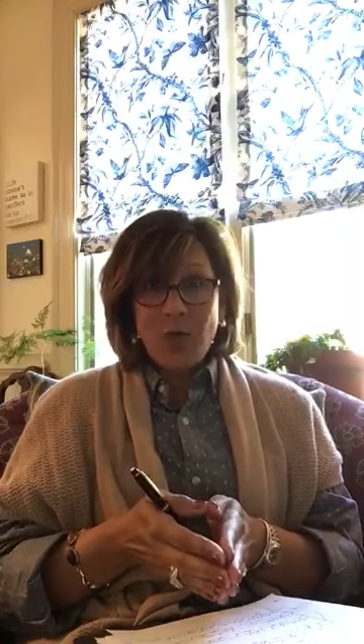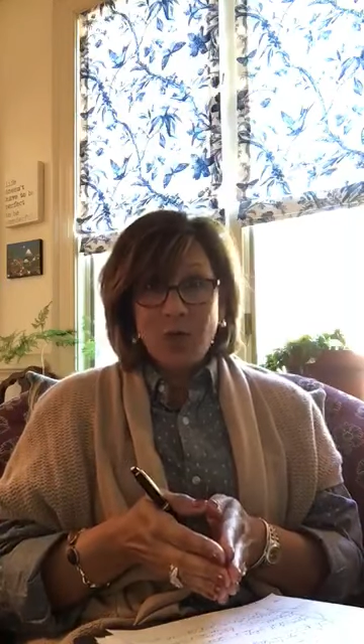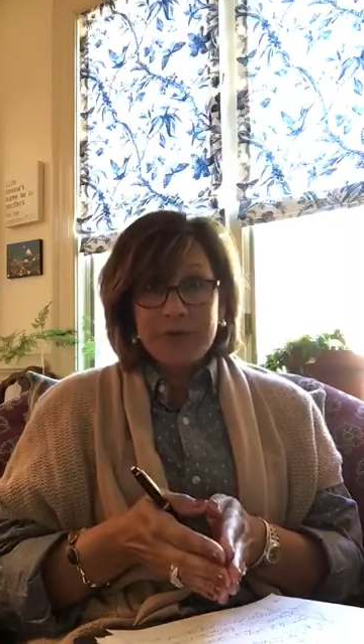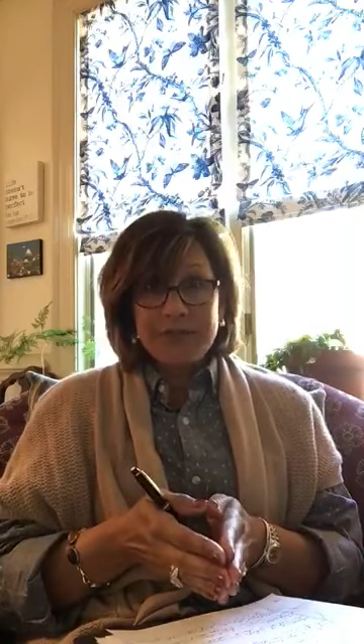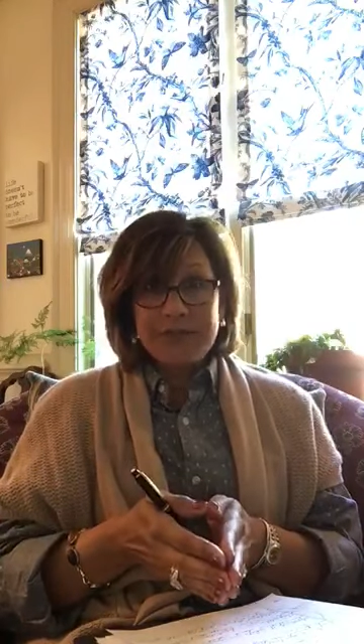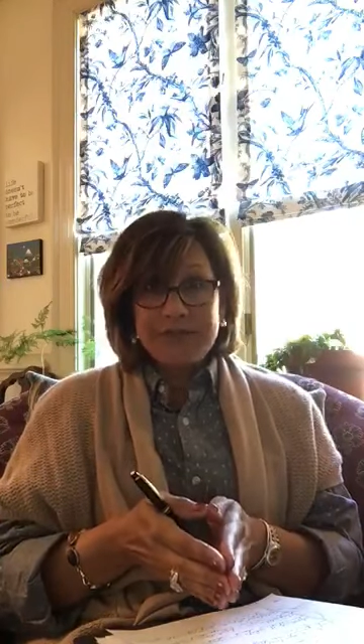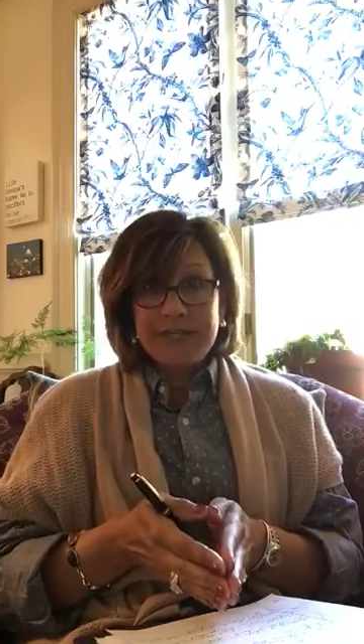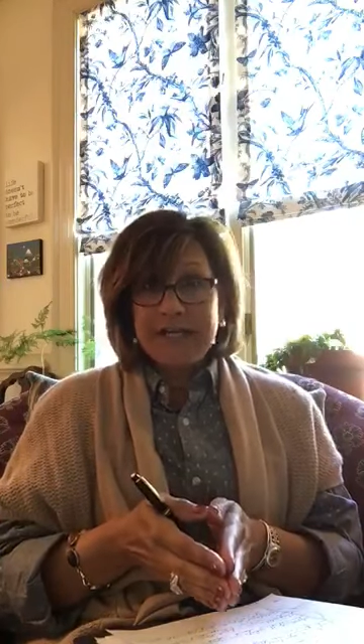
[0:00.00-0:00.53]
or
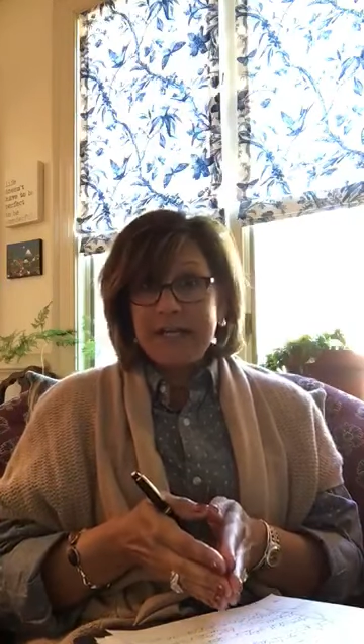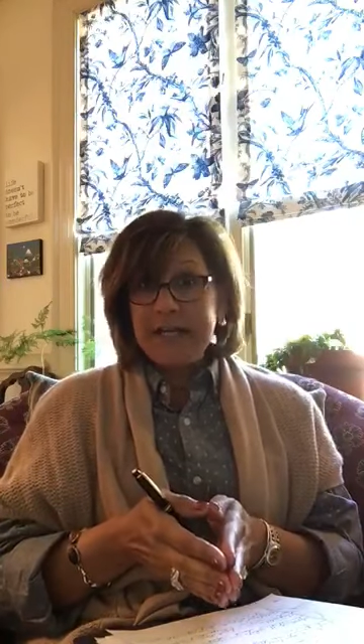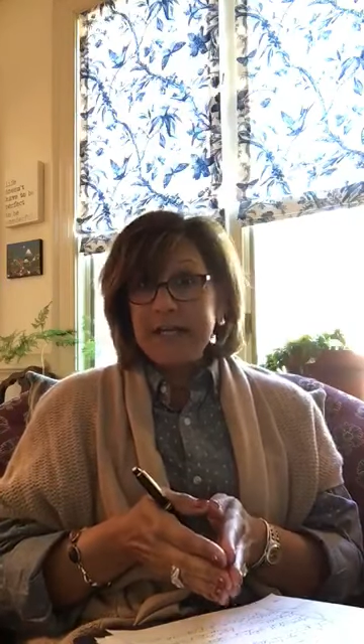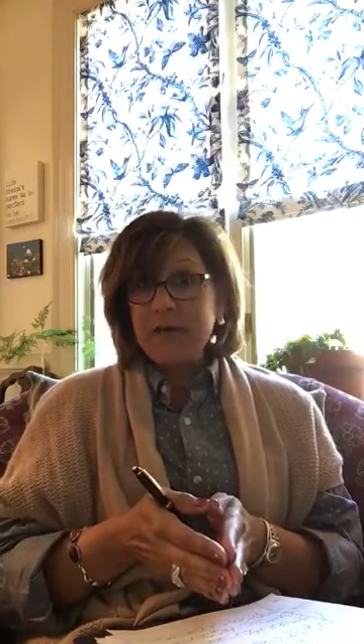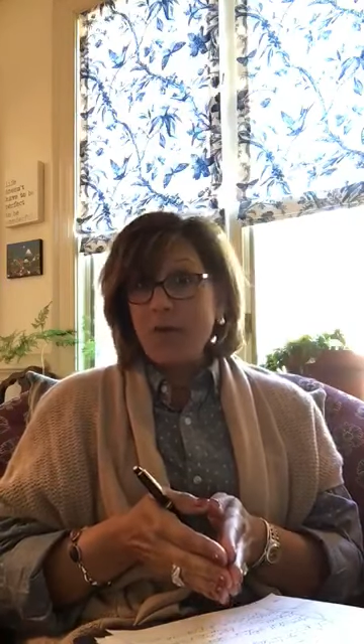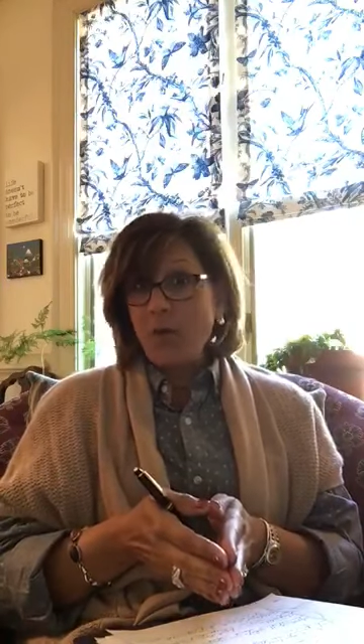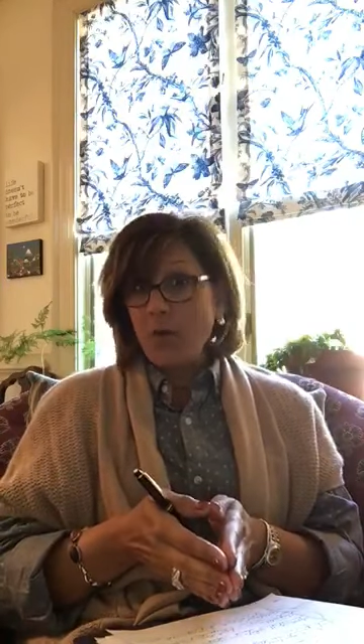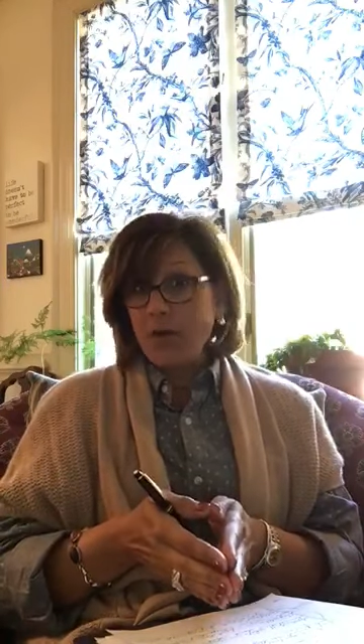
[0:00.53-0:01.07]

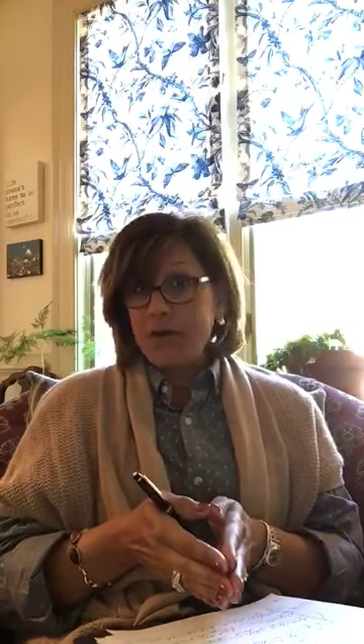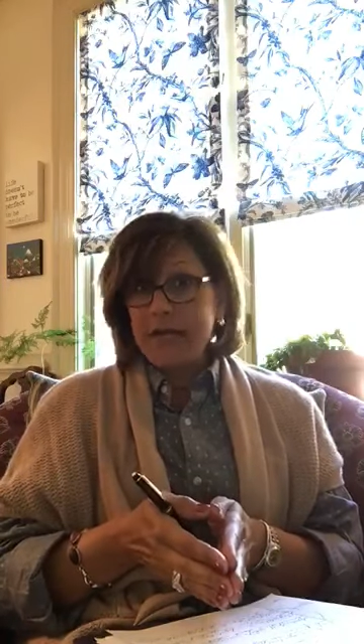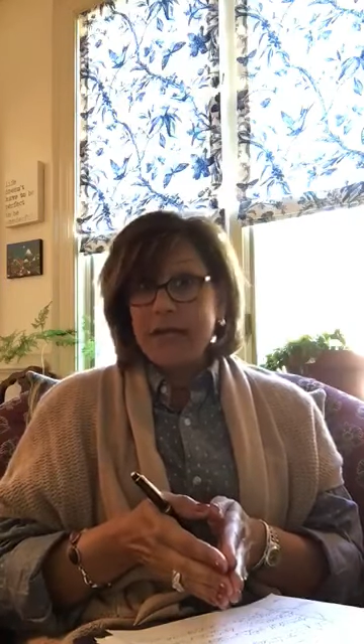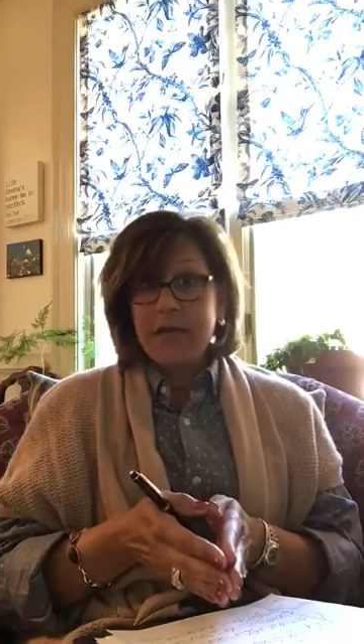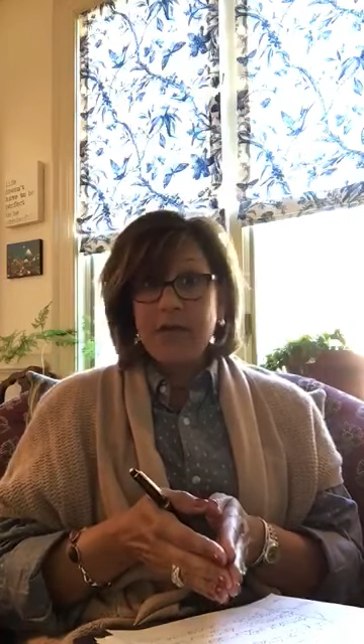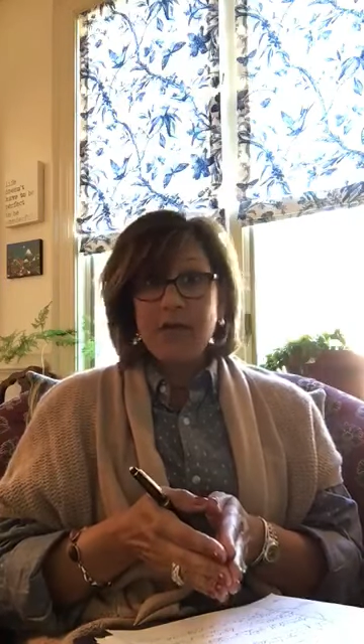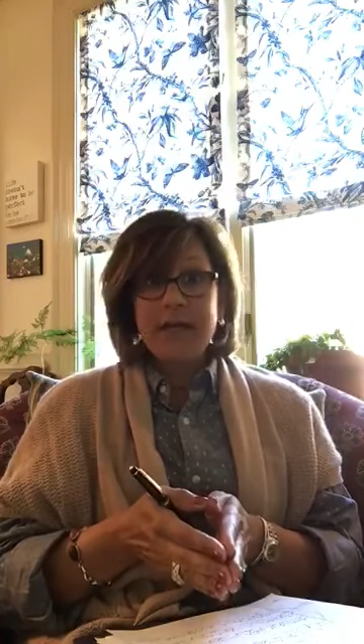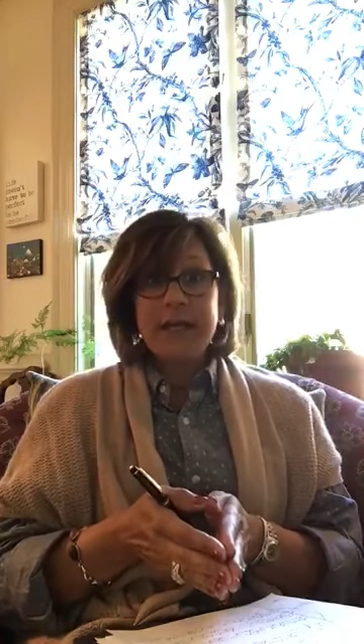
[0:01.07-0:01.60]
seeing or
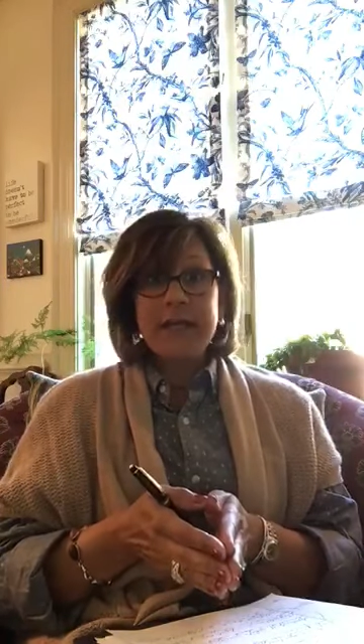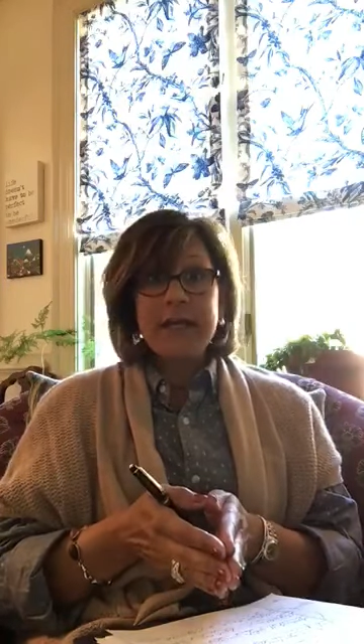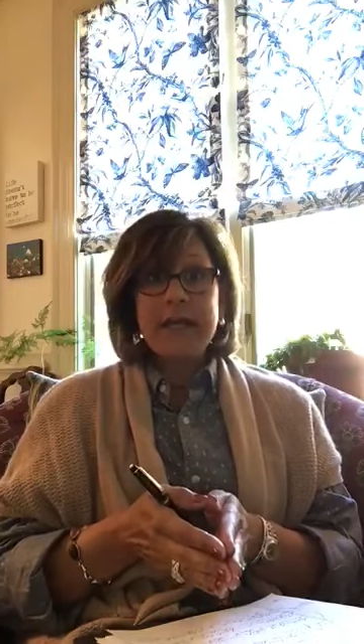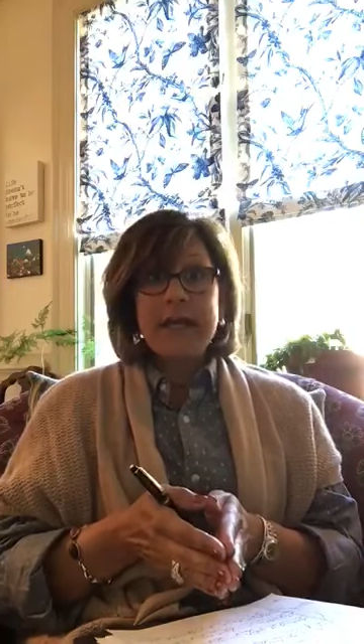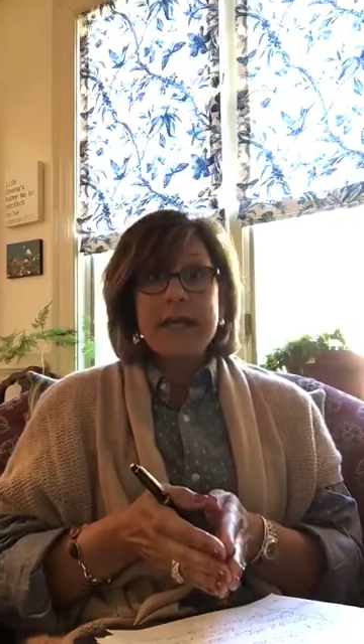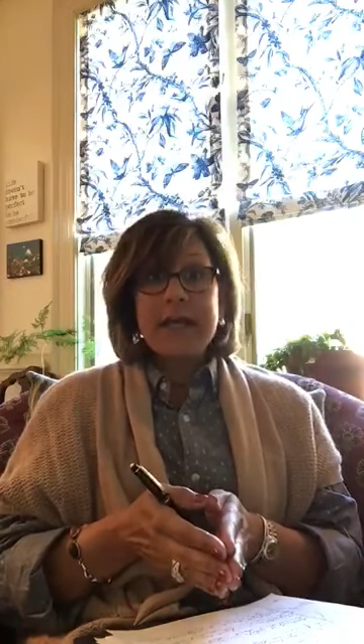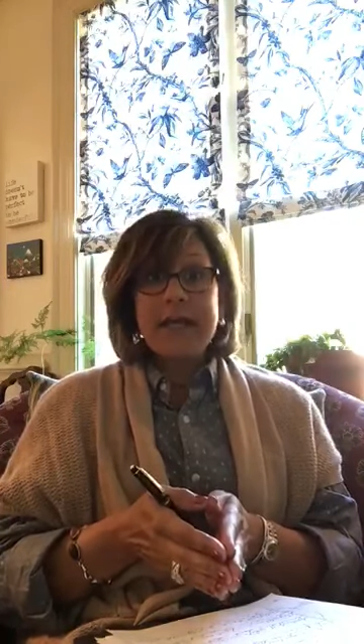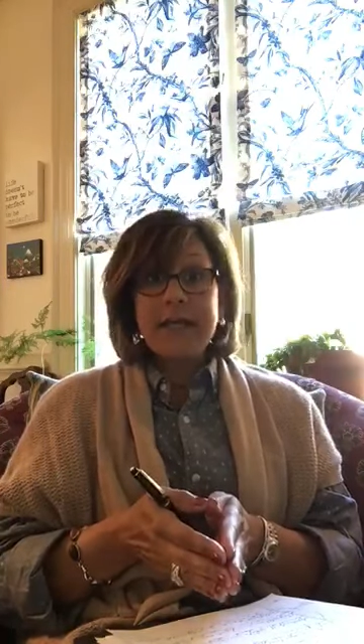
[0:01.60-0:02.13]
hearing
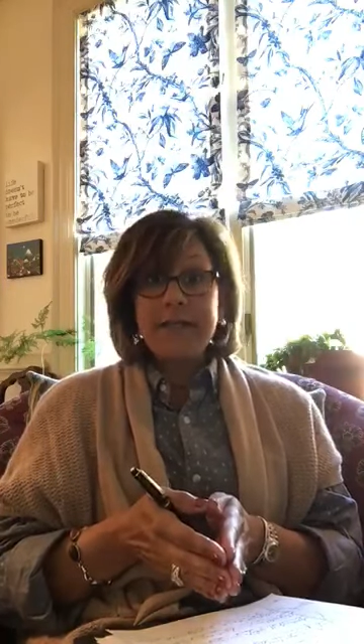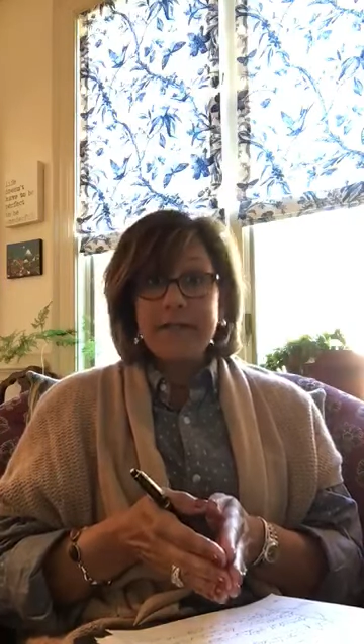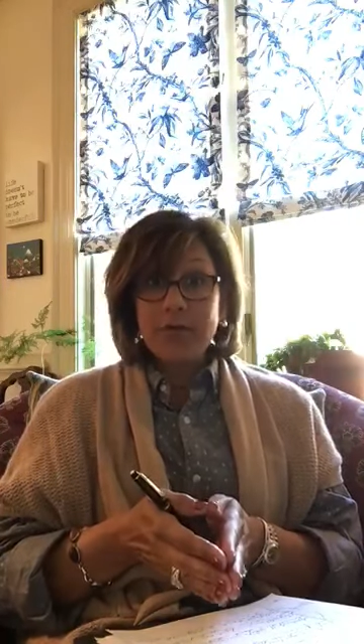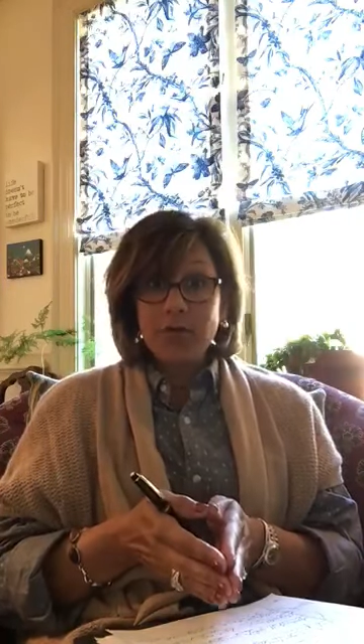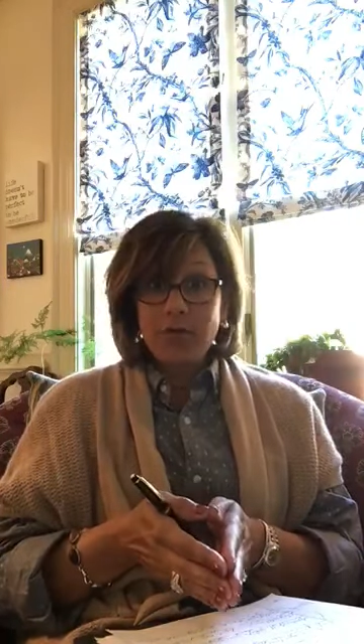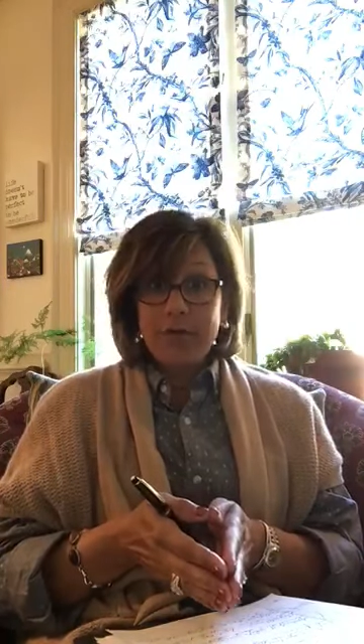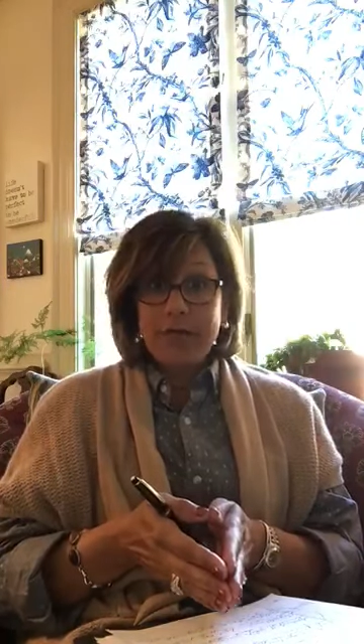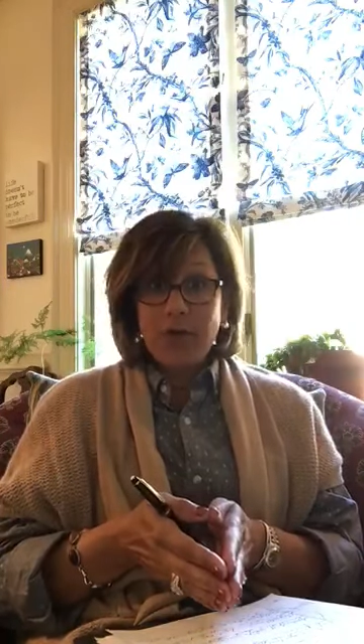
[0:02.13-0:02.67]
in the
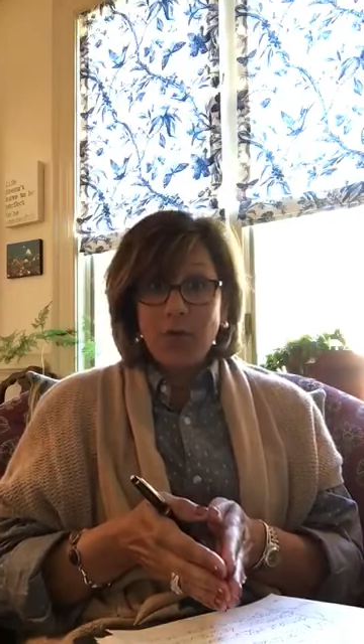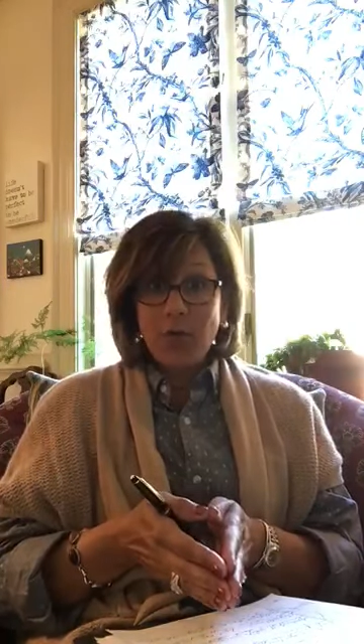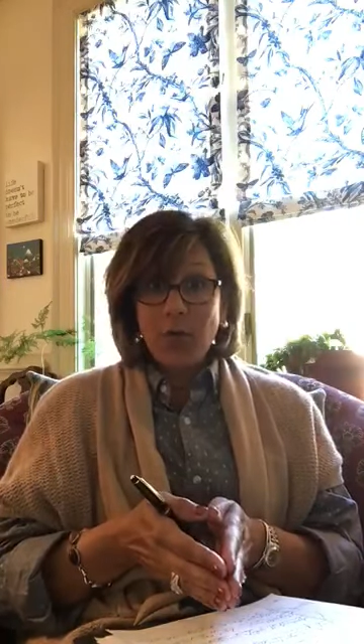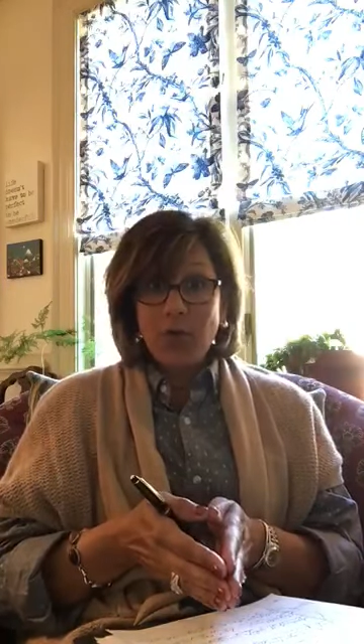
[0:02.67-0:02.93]
real